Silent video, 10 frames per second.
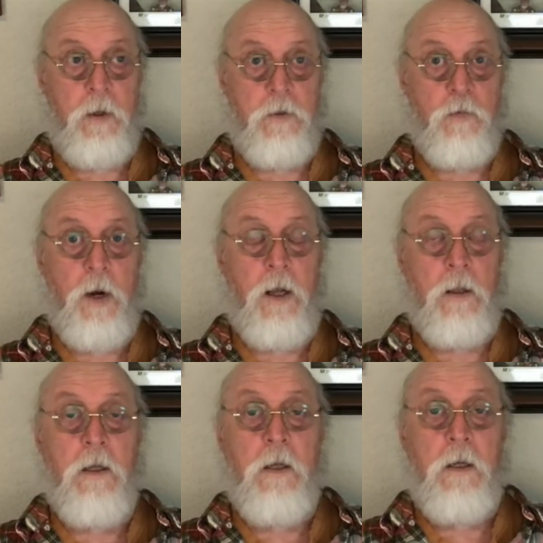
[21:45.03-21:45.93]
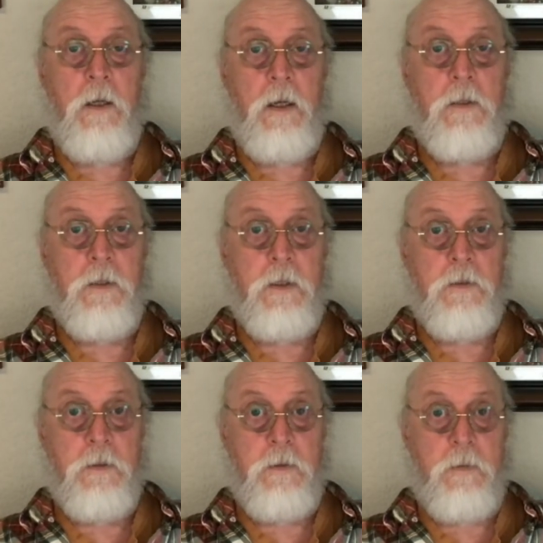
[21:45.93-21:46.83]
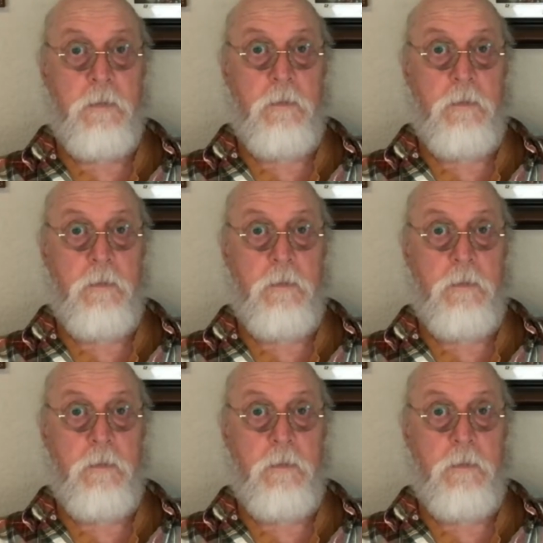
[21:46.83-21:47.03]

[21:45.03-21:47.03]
as well as the